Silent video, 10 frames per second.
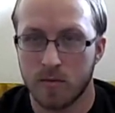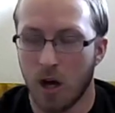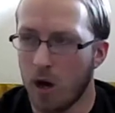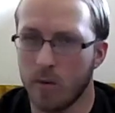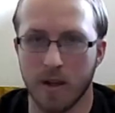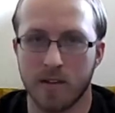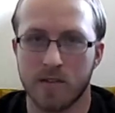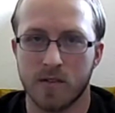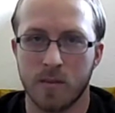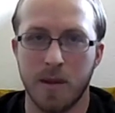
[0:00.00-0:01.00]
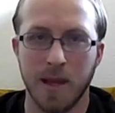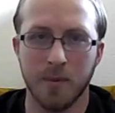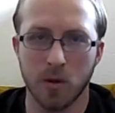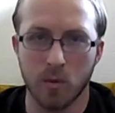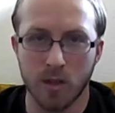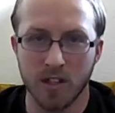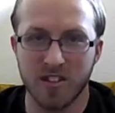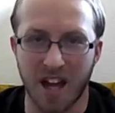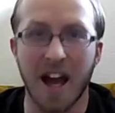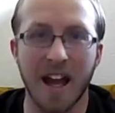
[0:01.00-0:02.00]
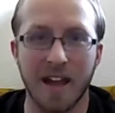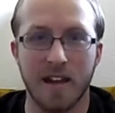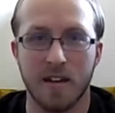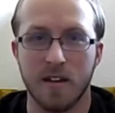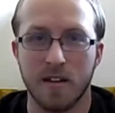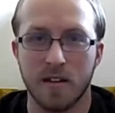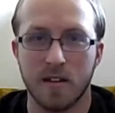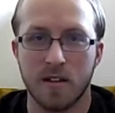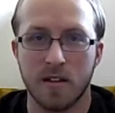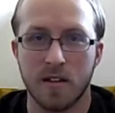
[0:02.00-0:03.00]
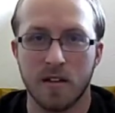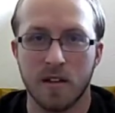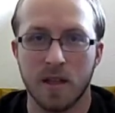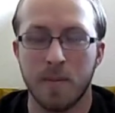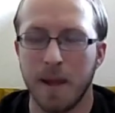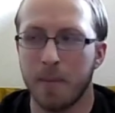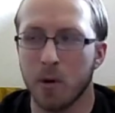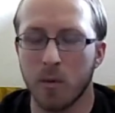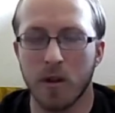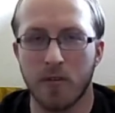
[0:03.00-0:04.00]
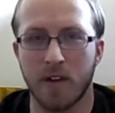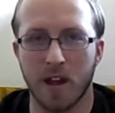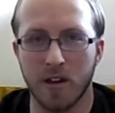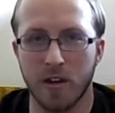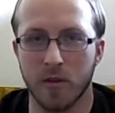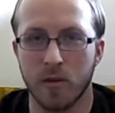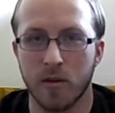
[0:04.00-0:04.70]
Always. People will die. People will fail you.